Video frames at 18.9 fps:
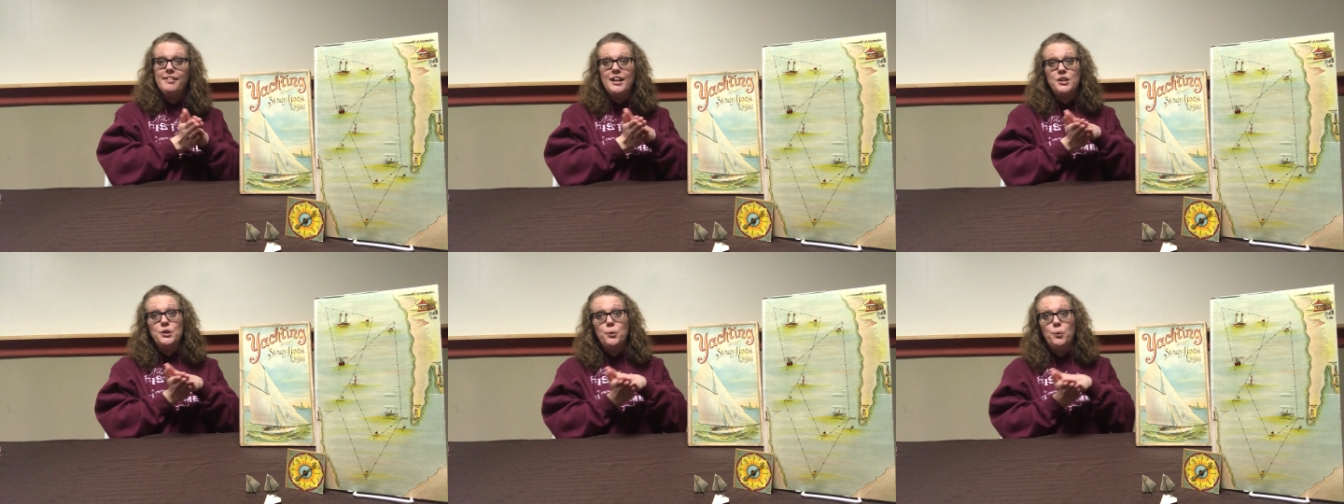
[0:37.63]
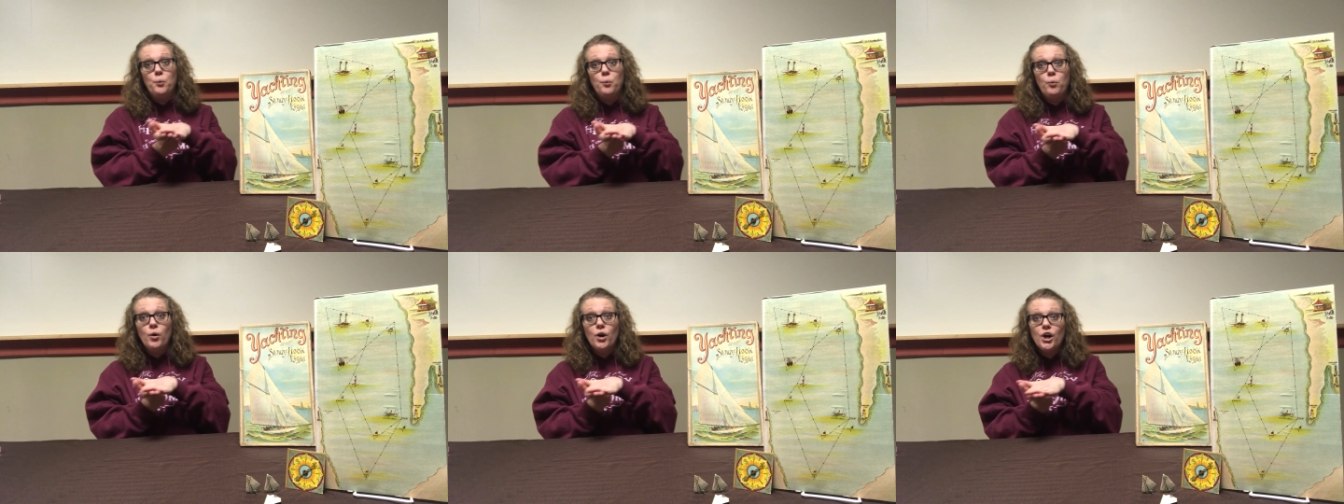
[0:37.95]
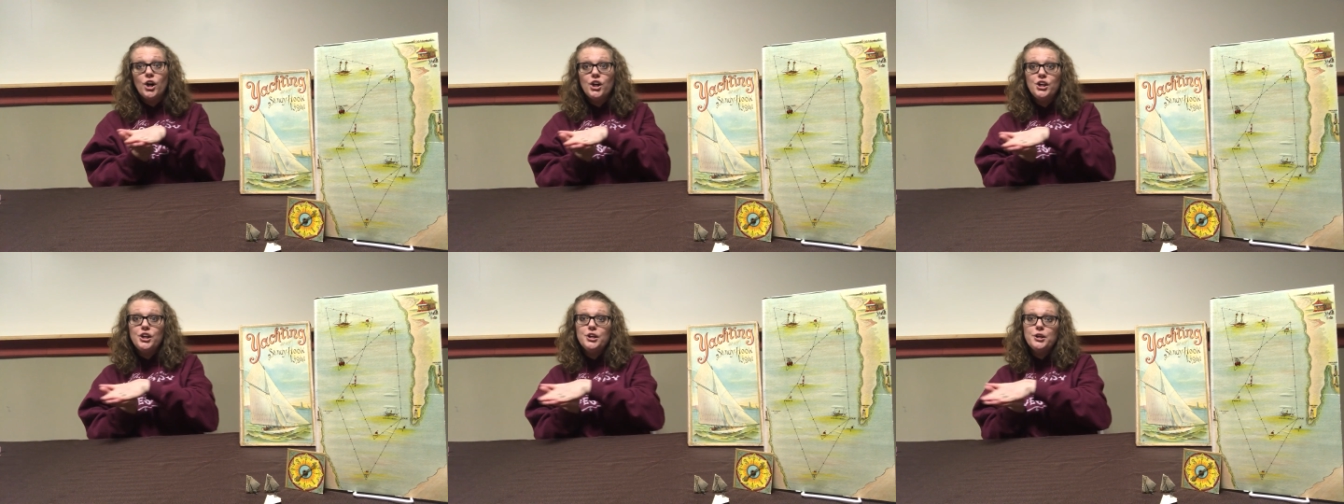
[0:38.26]
then you
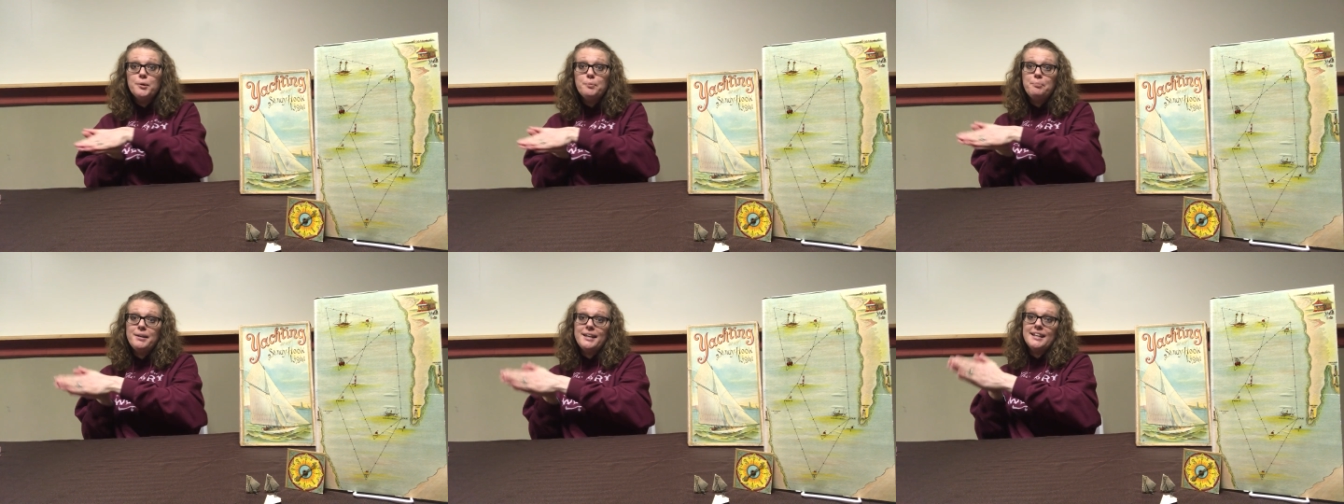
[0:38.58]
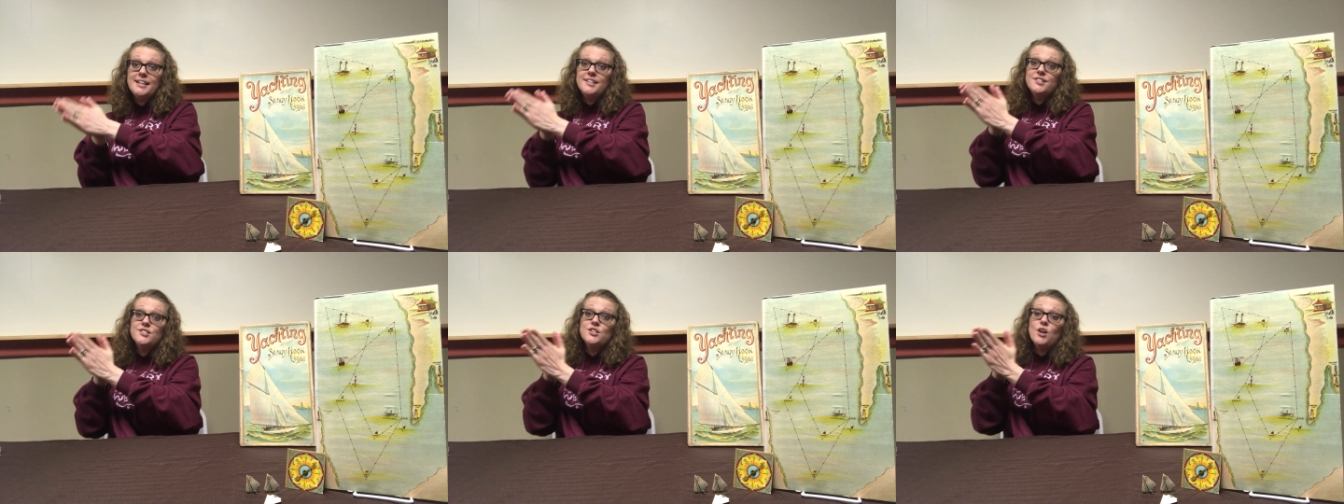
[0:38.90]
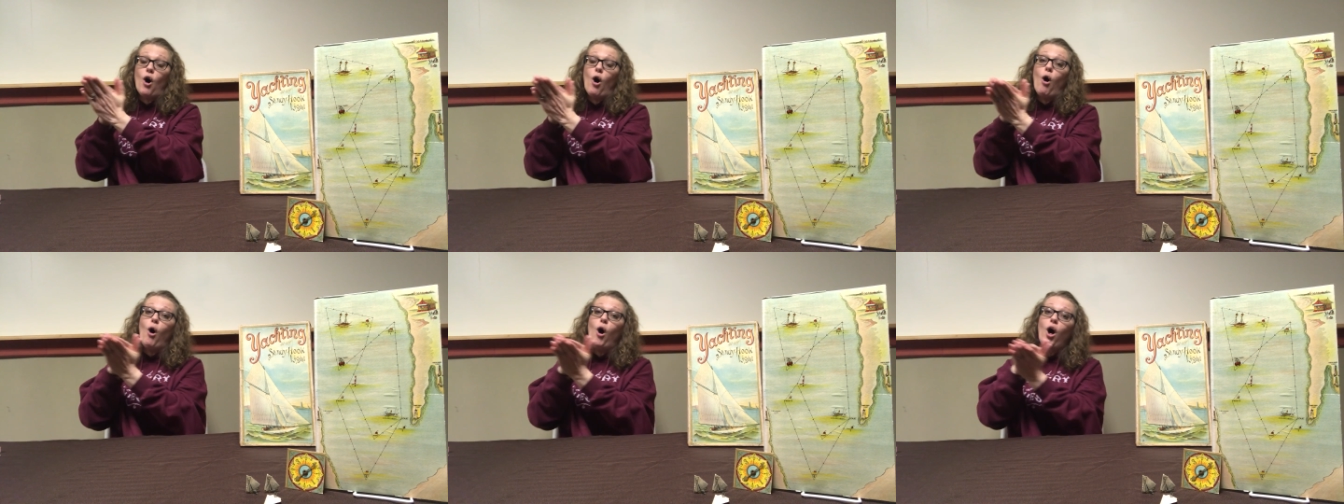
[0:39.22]
work your piece
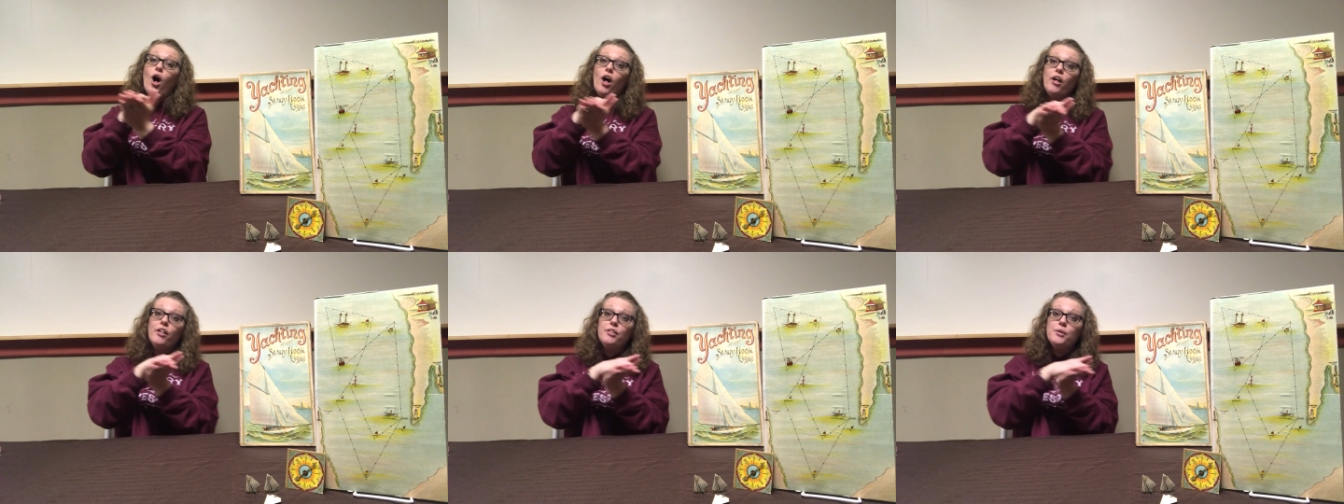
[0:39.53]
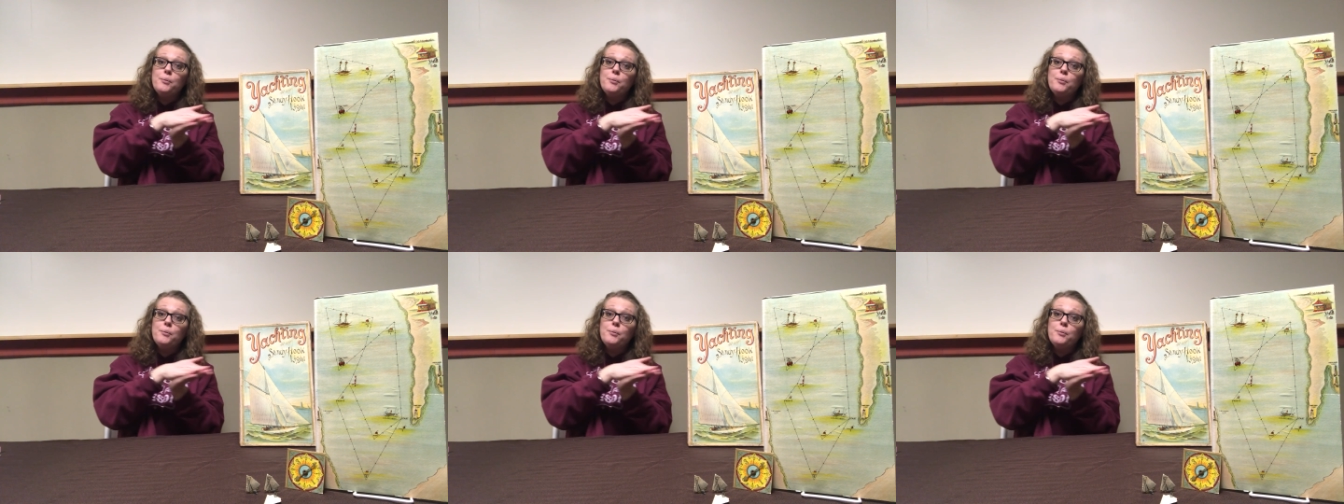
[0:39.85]
all